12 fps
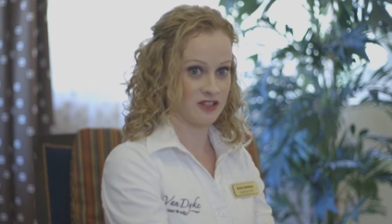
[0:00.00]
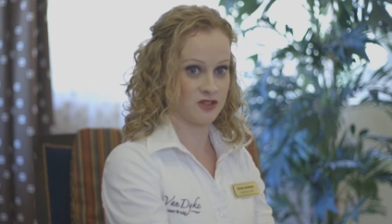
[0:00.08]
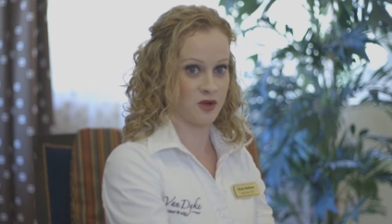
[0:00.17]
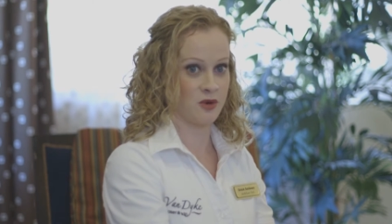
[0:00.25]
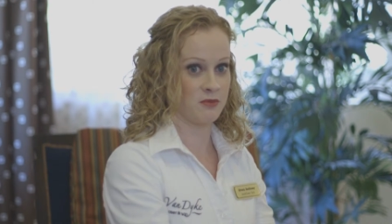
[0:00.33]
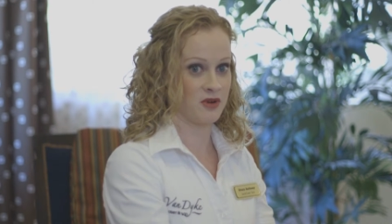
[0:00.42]

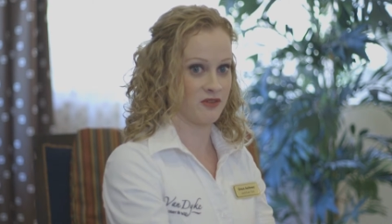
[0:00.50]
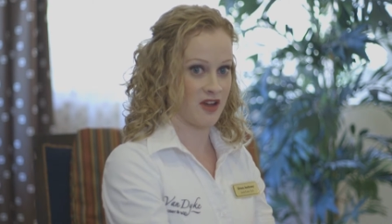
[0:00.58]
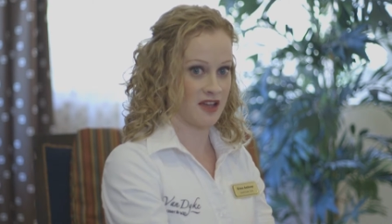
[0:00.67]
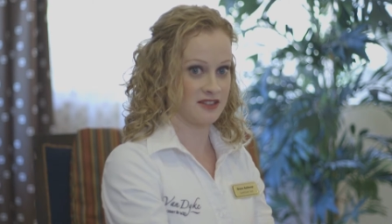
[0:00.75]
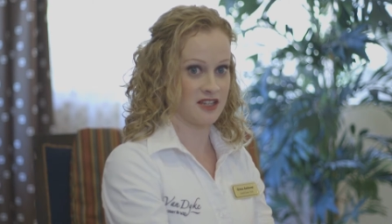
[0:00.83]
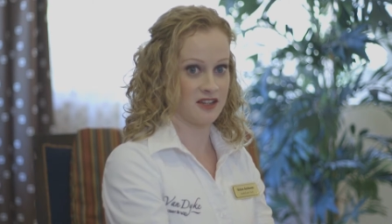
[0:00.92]
so it
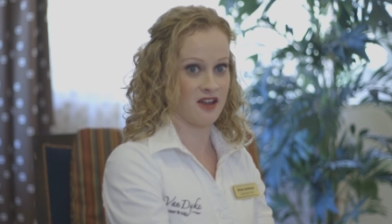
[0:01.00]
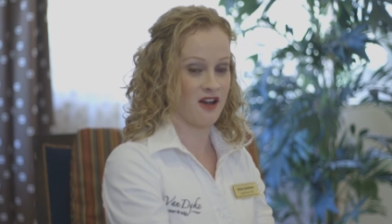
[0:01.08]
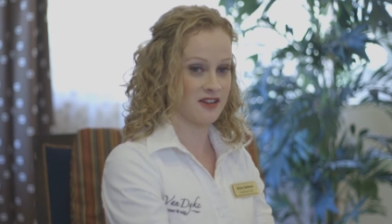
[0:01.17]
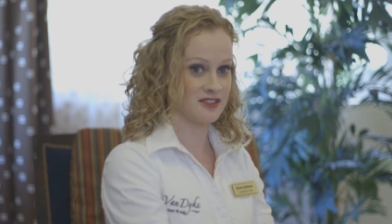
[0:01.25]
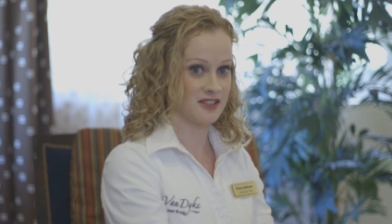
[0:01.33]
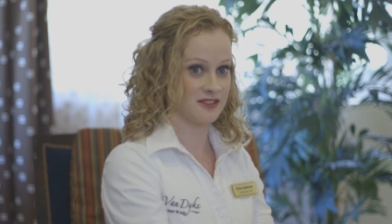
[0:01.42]
provides
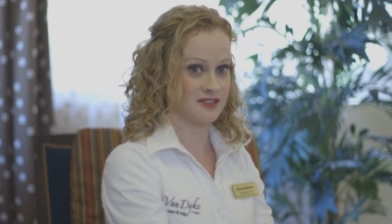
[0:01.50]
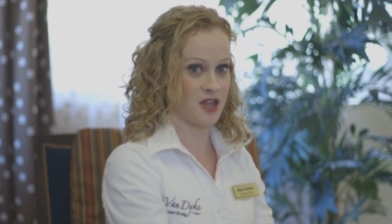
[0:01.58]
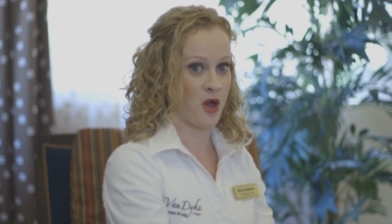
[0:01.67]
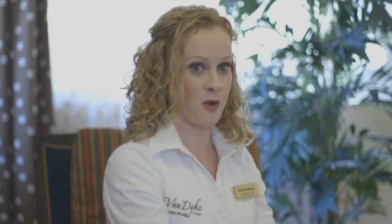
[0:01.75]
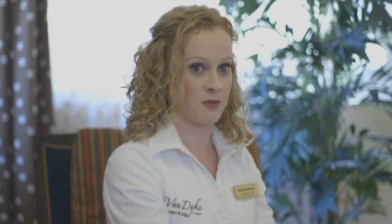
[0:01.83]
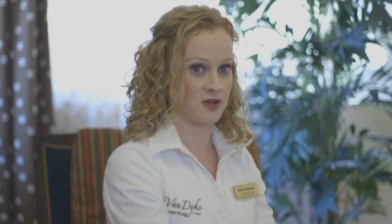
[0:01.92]
antioxidants that
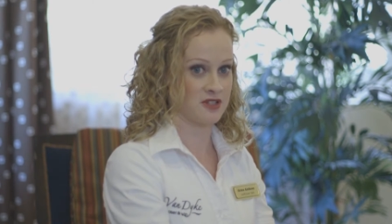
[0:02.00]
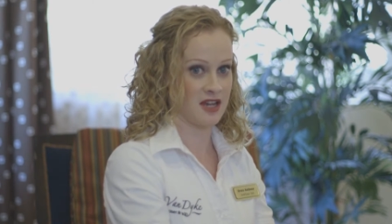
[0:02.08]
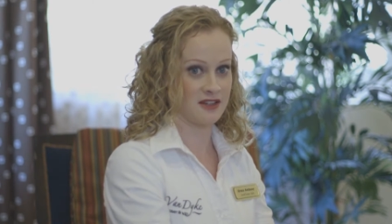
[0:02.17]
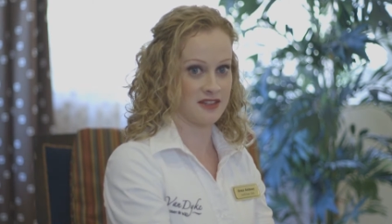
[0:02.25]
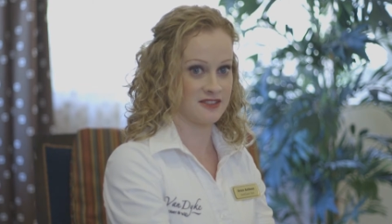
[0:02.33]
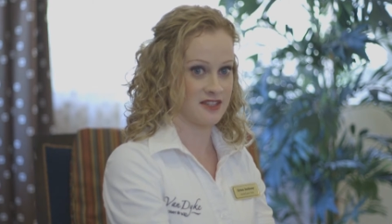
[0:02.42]
help
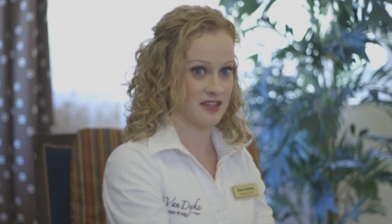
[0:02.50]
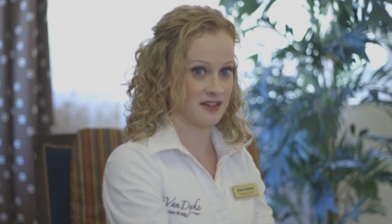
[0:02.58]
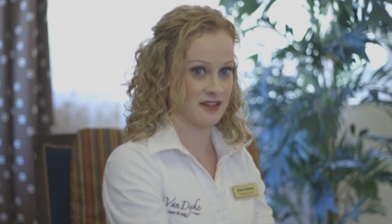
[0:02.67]
protect the skin